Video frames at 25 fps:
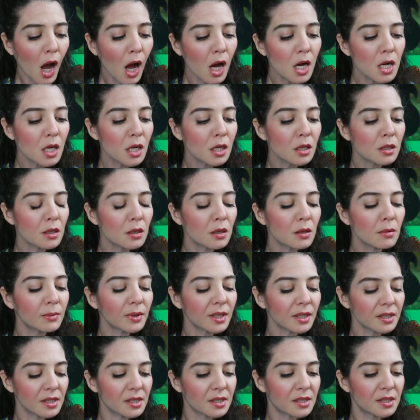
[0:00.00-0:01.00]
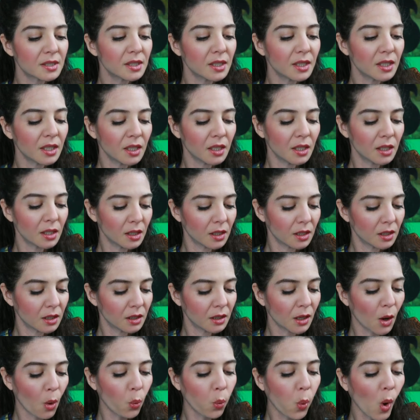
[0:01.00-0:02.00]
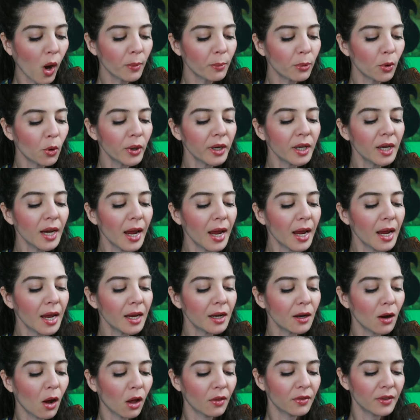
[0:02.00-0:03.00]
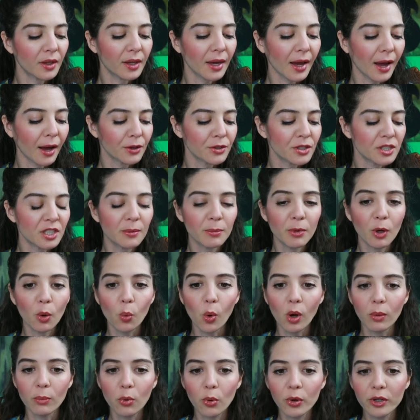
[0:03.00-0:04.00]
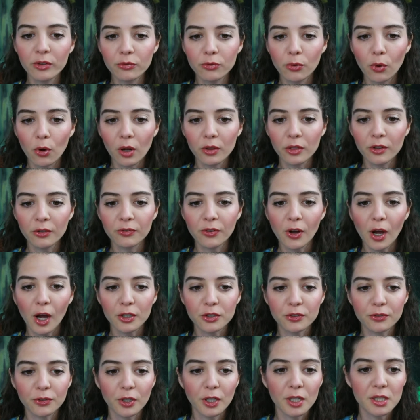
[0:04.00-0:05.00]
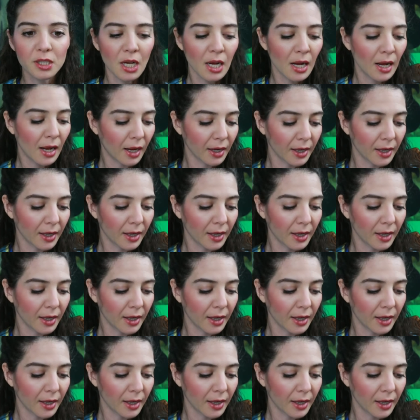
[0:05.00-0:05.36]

Um, let's see, one point eight on the calcium and one point four on the phosphorus.